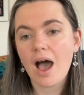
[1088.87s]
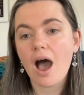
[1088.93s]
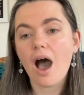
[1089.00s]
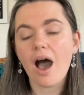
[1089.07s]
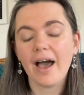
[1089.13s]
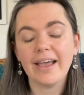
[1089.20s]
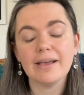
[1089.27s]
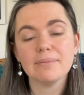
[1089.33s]

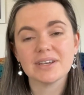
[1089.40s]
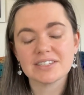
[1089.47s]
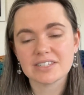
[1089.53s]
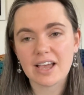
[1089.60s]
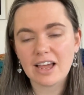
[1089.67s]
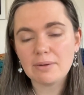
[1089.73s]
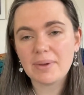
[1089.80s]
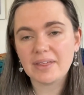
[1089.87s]
I am
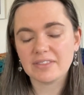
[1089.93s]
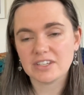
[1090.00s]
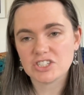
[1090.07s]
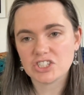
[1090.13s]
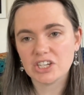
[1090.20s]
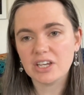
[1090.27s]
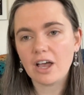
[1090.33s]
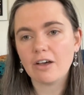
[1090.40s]
excited about
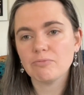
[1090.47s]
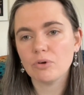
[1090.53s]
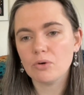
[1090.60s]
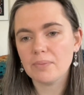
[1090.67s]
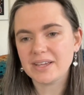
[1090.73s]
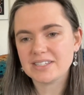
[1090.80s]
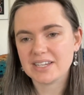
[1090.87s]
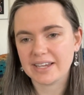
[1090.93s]
this year. I've bought
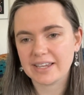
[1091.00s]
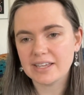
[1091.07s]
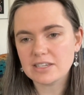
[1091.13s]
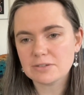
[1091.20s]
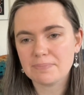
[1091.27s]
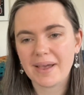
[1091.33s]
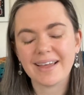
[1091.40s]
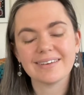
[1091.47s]
my
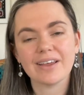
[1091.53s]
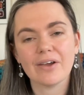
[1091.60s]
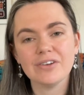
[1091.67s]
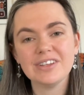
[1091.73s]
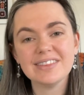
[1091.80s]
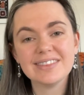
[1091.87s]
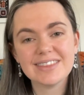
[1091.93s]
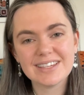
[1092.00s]
ticket, but
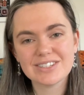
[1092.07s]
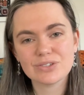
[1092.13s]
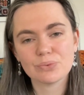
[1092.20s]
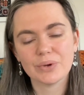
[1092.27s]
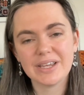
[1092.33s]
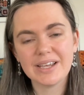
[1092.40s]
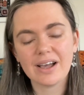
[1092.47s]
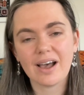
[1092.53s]
only this
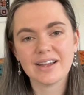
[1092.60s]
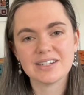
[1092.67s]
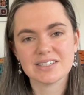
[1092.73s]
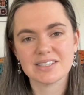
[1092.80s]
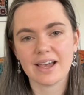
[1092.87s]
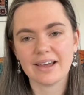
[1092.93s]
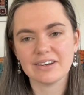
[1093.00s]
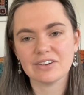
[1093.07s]
week I
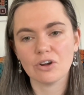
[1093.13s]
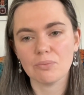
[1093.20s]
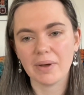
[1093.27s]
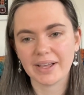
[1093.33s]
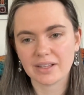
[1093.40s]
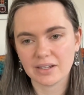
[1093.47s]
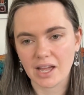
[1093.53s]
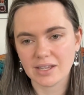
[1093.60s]
decided on my
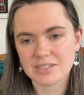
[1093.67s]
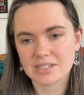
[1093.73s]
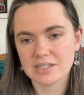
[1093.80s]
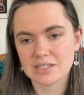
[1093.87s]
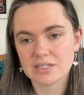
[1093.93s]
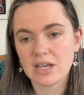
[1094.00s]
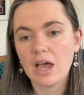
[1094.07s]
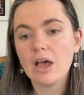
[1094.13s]

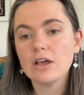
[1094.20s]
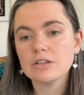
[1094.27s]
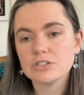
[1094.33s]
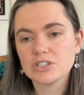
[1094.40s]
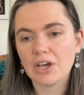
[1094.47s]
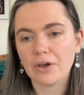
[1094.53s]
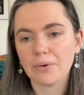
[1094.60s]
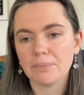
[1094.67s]
classes.
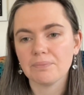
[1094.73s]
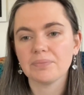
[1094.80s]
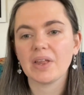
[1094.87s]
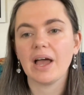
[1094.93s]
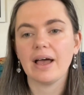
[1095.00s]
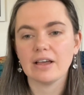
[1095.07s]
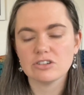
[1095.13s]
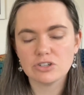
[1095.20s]
So
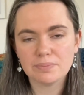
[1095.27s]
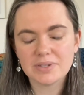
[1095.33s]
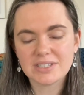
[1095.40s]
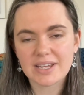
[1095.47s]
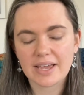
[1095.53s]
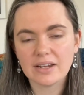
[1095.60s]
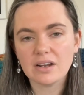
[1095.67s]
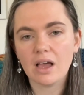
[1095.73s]

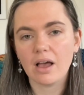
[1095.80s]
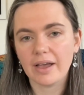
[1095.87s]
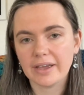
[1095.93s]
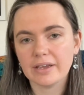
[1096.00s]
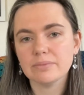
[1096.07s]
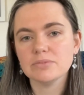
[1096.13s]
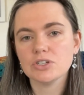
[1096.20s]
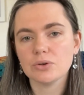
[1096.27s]
100% I
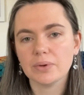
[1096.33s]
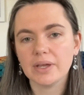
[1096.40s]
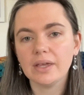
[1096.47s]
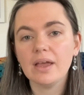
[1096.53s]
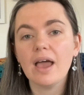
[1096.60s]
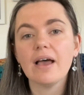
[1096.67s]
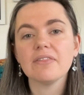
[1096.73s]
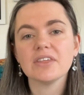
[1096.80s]
am doing
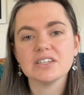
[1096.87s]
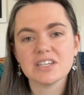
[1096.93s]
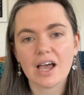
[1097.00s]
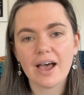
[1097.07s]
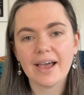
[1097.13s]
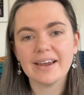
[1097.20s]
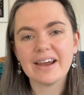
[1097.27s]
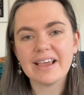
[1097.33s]
the
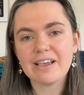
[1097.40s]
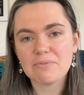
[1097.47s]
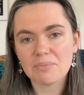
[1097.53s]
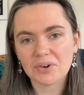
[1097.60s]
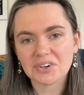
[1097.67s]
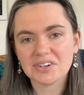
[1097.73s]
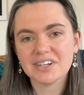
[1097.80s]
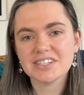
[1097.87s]
Tiny
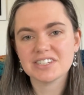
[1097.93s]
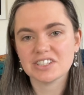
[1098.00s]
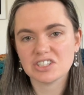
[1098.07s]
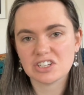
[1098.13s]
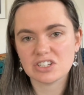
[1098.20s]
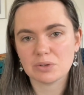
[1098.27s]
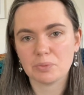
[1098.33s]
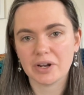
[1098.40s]
Modernist
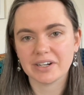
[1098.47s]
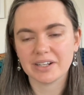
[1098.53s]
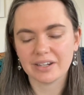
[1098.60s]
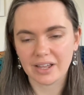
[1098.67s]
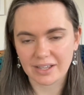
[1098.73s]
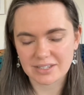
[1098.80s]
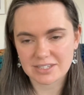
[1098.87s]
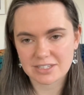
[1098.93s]
Gingerbread
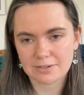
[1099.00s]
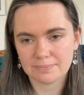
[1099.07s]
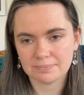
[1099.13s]
class.